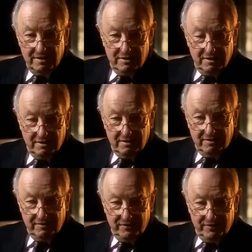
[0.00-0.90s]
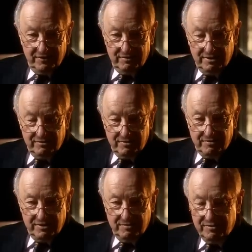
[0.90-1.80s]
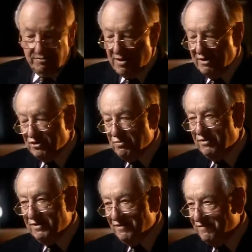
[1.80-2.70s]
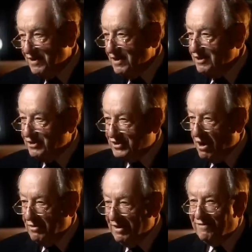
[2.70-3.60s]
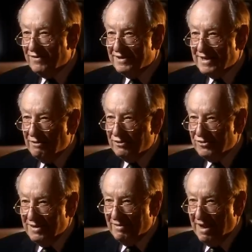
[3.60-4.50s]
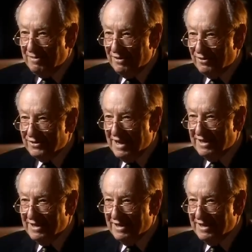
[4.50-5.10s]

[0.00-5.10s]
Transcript: the punishment of stoning for adultery might be looked at,